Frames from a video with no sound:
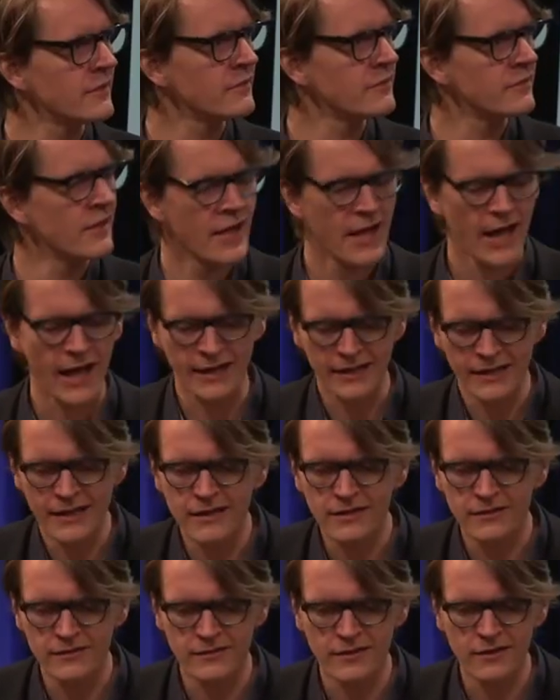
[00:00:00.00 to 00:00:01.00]
is at
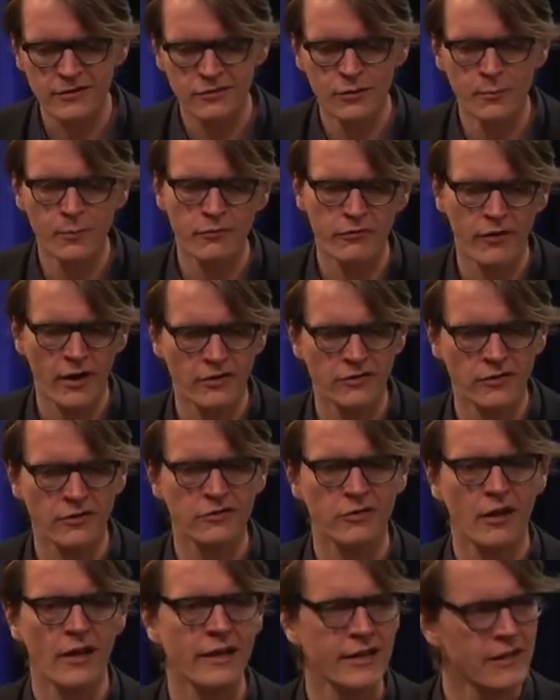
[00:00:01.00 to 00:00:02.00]
least this supervisor
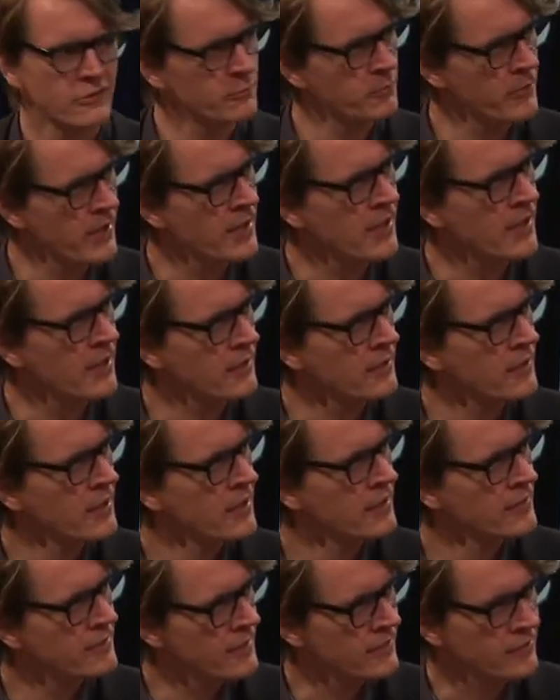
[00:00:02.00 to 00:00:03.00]
is at least bringing
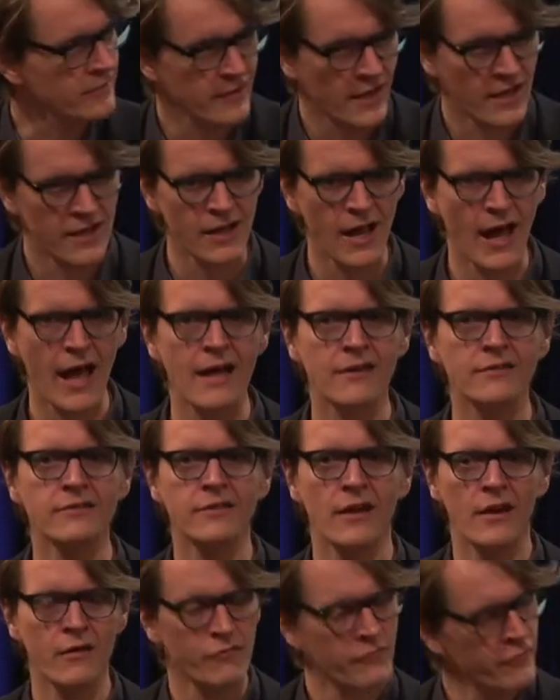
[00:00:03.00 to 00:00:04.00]
this and has a